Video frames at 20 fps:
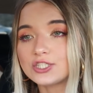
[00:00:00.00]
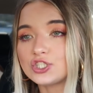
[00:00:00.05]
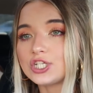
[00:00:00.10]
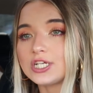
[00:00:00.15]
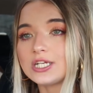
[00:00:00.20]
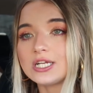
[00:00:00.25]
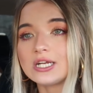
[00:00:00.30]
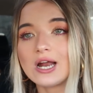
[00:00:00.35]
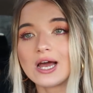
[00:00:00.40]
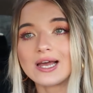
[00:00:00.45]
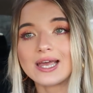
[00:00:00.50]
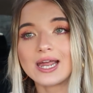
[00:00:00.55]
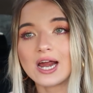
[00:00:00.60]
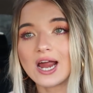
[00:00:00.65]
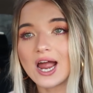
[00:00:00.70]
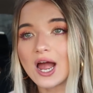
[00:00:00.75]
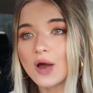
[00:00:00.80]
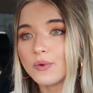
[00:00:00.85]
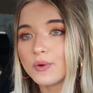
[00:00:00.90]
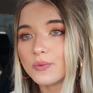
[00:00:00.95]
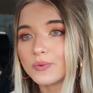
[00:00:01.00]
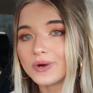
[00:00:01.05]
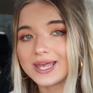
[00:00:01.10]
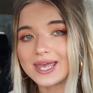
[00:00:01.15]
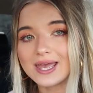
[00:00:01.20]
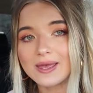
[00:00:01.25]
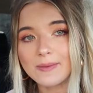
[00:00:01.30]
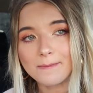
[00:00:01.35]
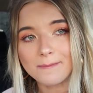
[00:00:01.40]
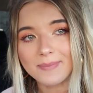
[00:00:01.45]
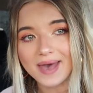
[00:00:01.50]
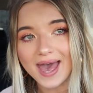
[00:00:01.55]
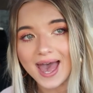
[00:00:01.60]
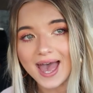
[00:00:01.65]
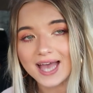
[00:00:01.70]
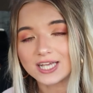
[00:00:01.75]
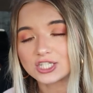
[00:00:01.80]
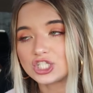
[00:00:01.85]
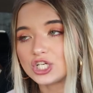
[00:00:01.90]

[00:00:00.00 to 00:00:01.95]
She did not care how we were getting back.